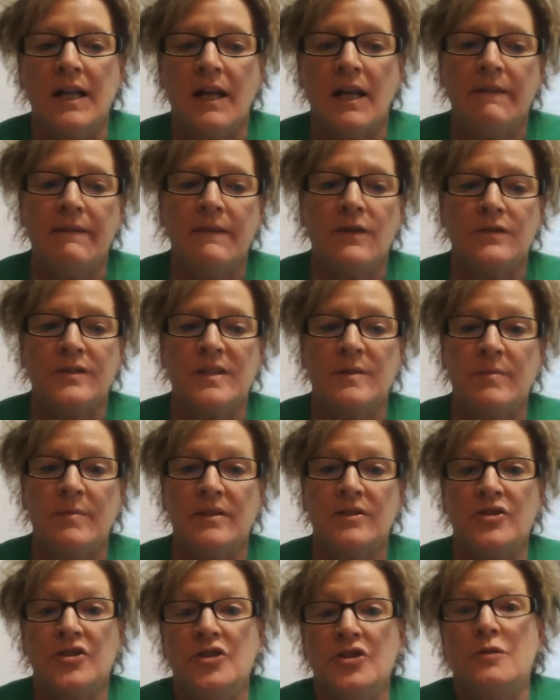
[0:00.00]
And they'll
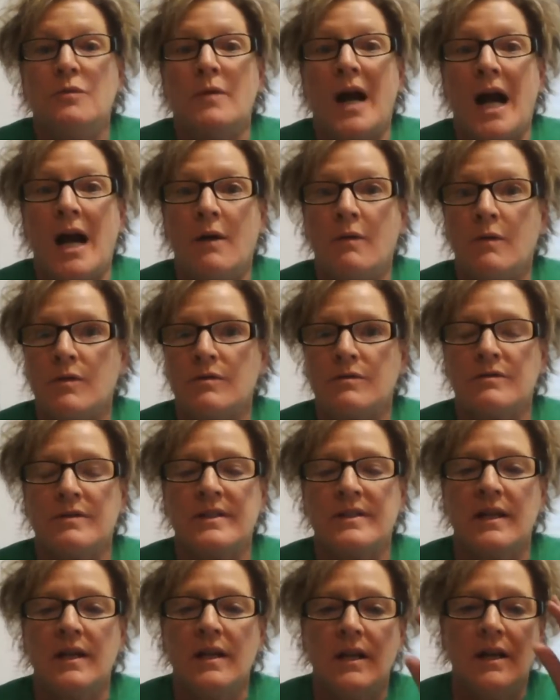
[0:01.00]
spend 2 hours